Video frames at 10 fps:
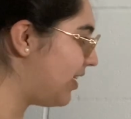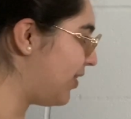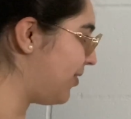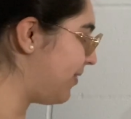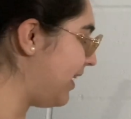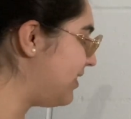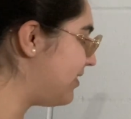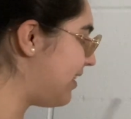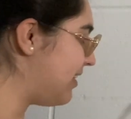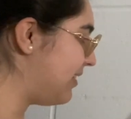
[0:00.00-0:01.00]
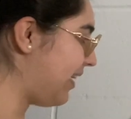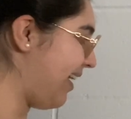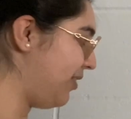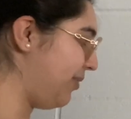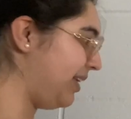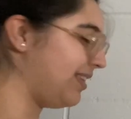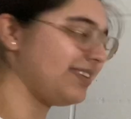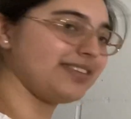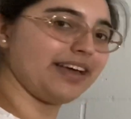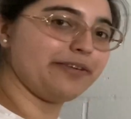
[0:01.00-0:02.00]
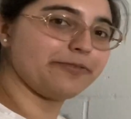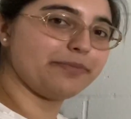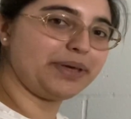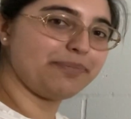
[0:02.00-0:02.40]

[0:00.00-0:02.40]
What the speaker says: Alright, and can you read this line for me?